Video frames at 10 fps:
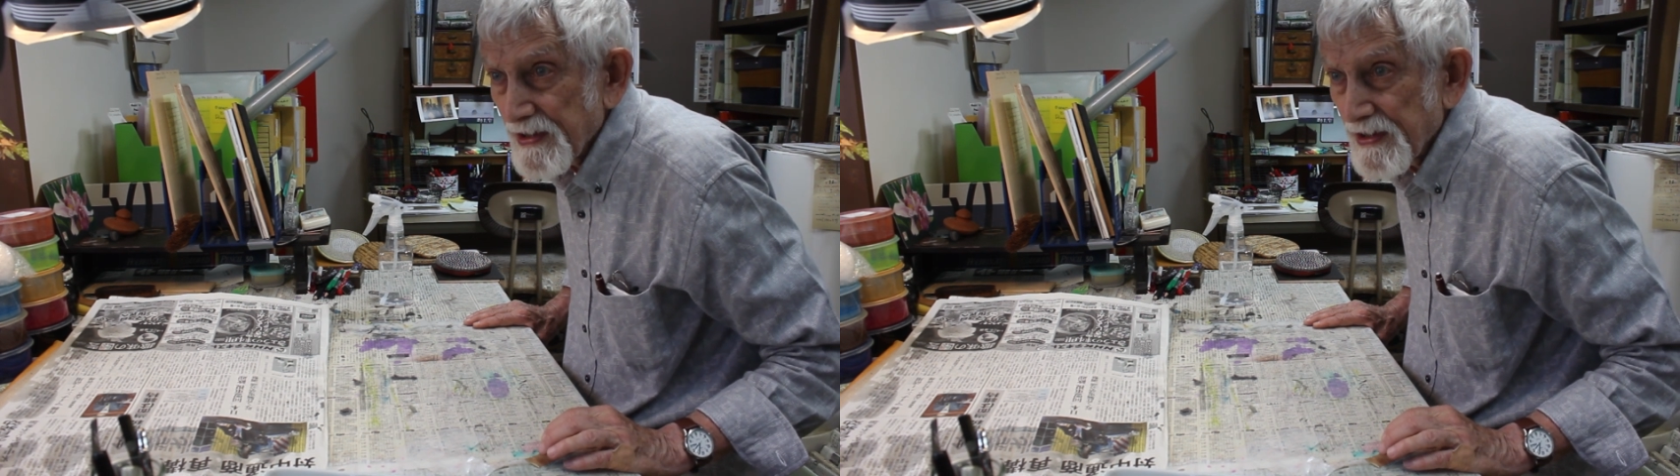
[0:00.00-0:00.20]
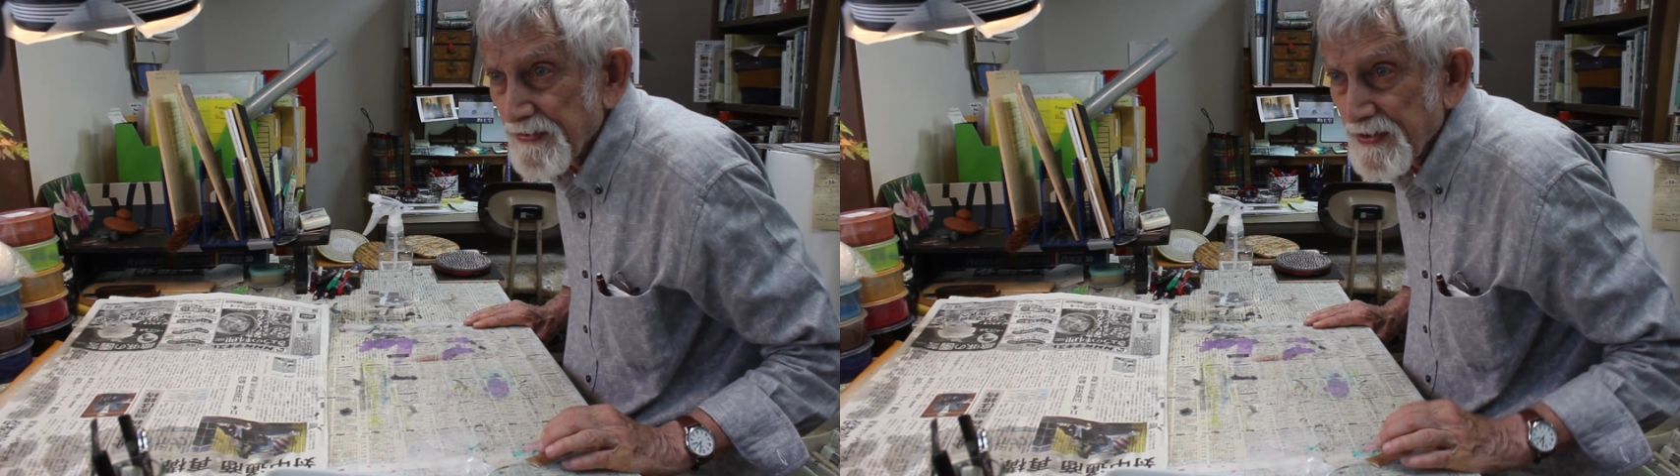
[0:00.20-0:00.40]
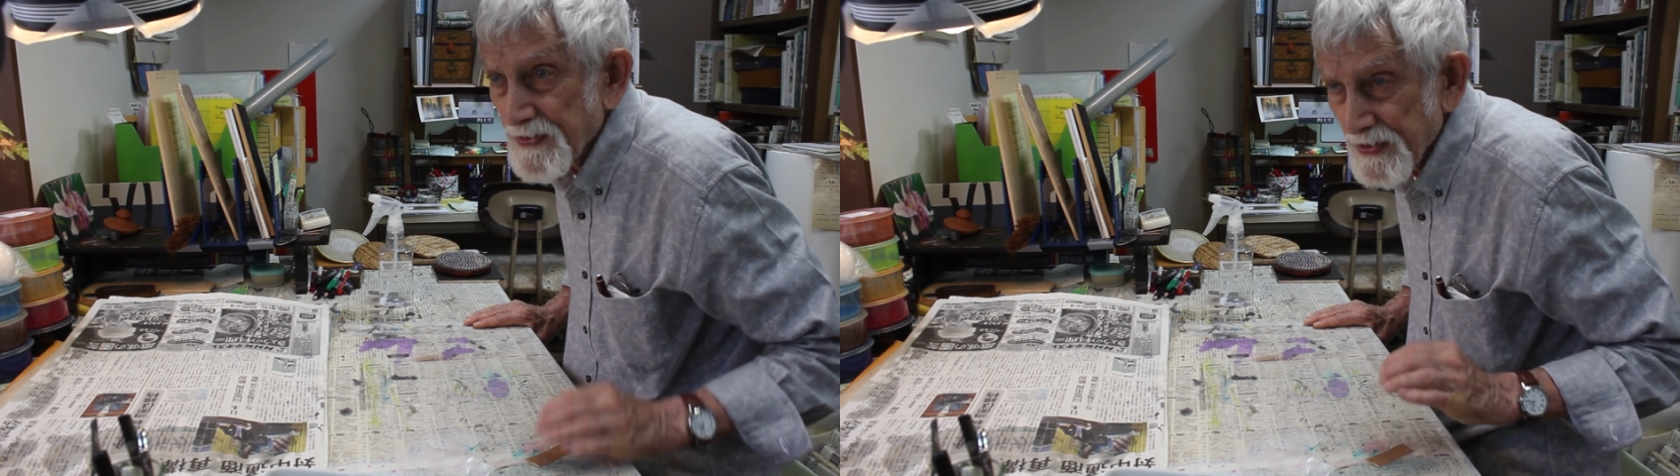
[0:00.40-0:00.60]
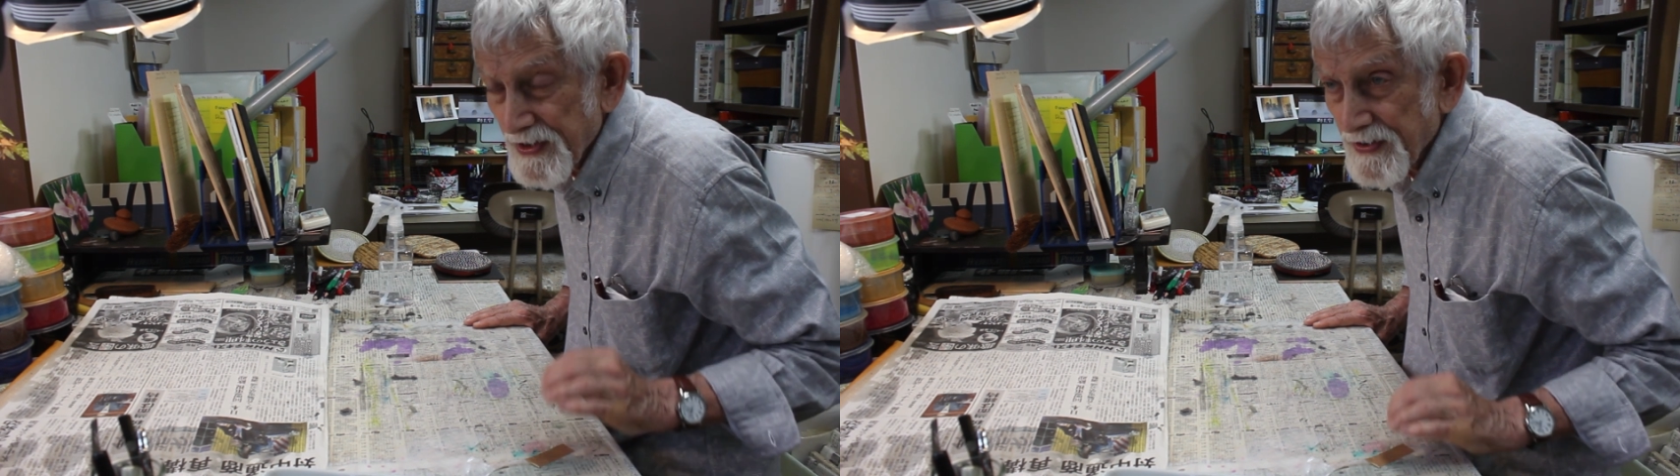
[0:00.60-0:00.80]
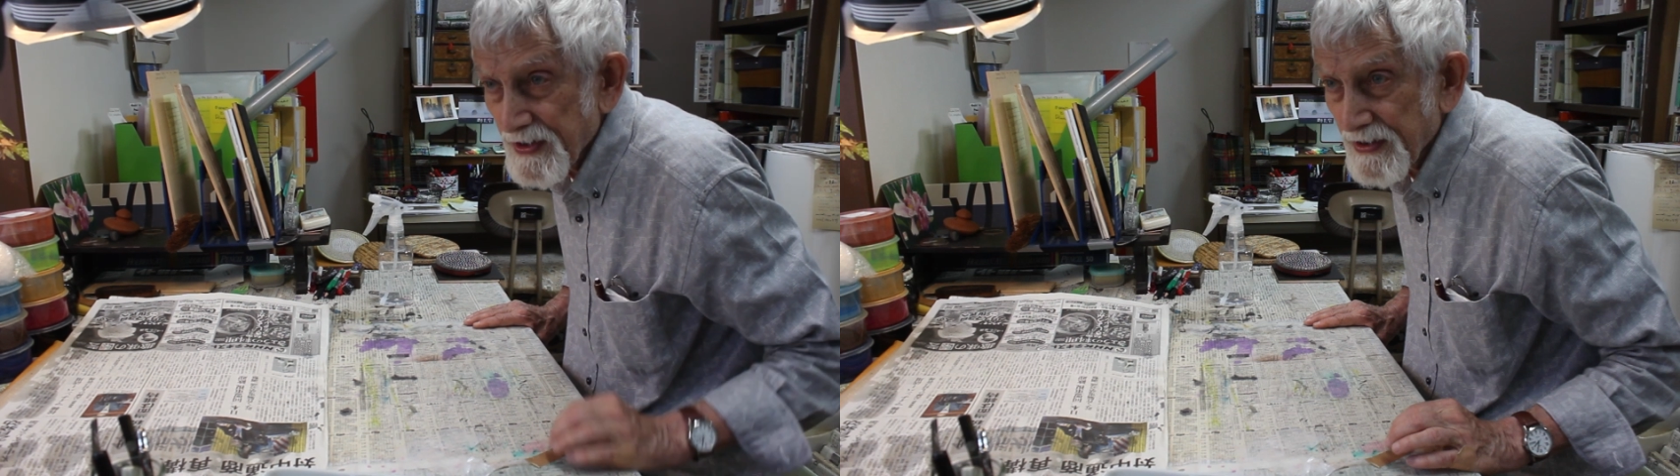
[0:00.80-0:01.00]
If it's
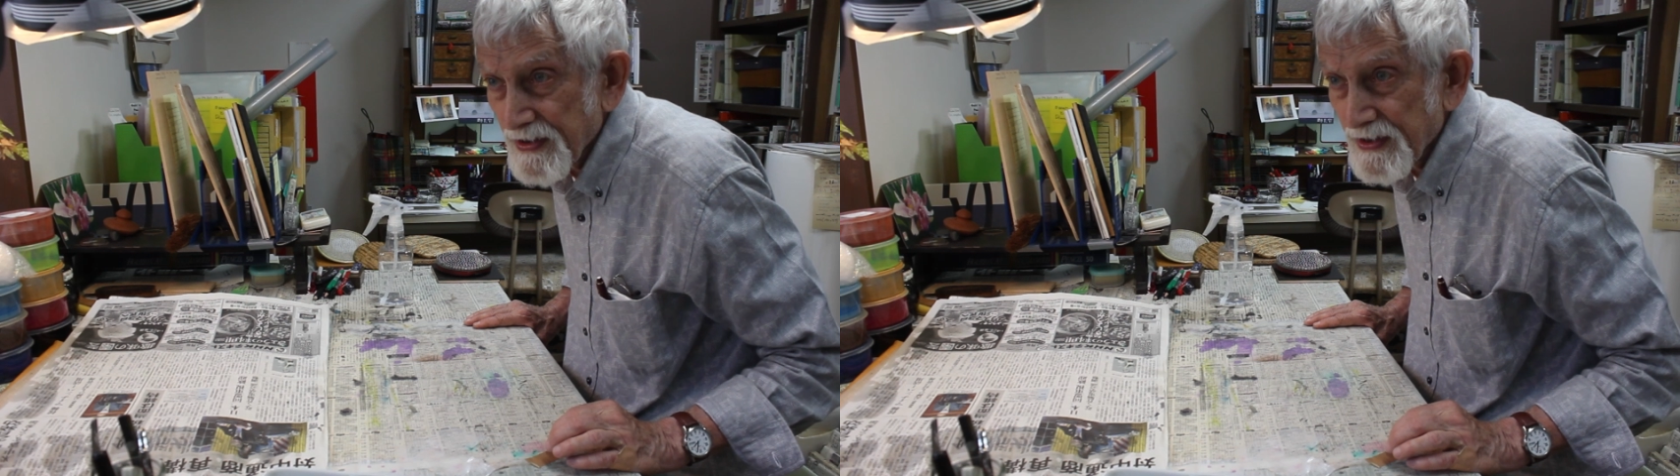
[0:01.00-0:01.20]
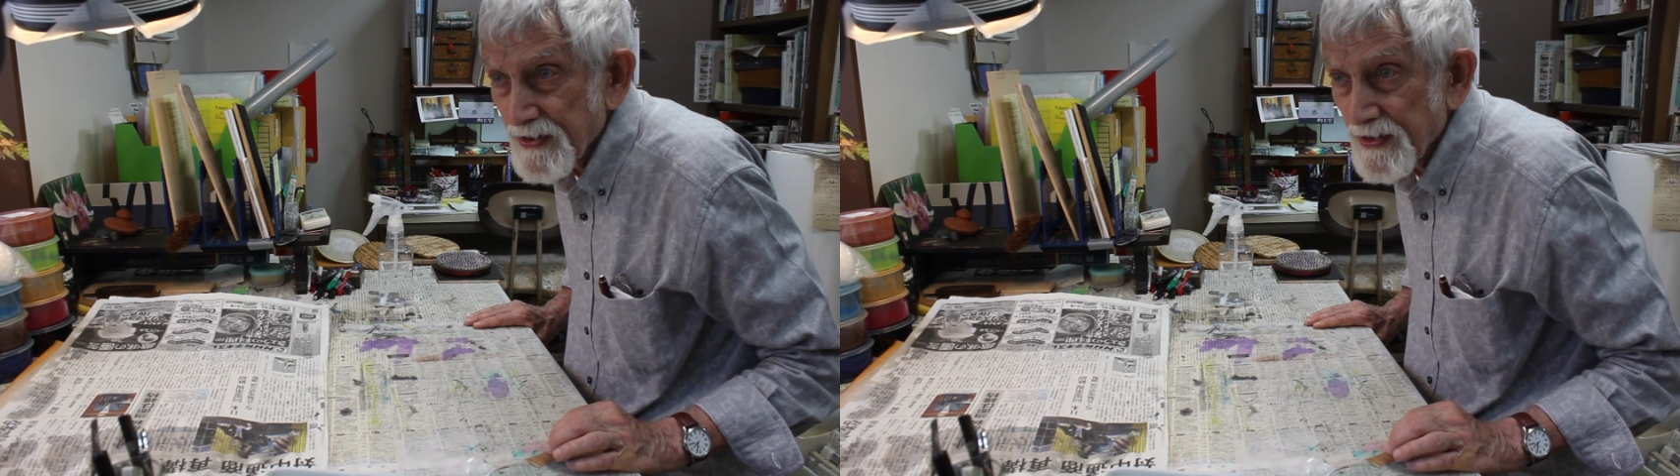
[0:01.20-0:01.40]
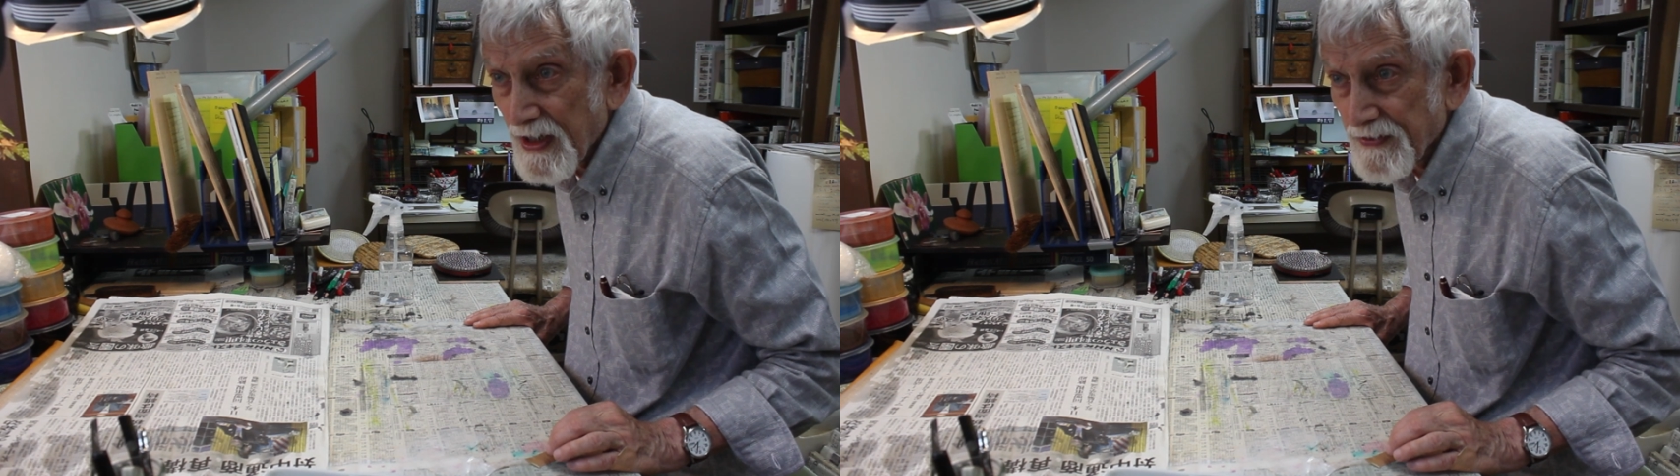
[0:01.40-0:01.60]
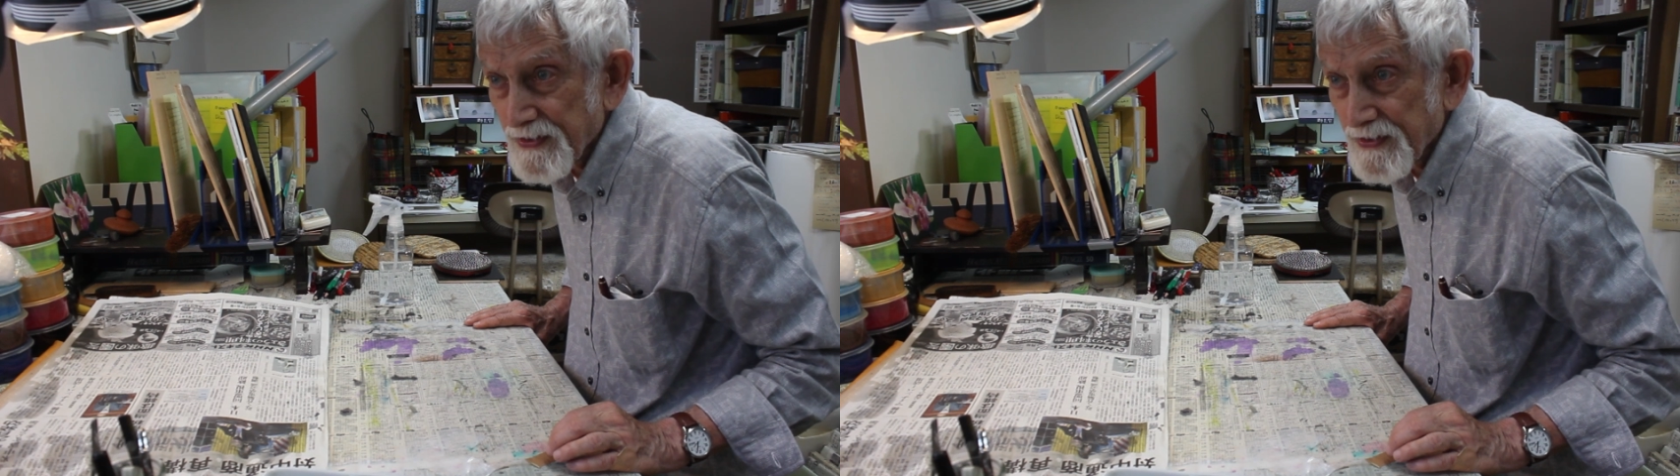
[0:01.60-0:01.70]
really thick, then you have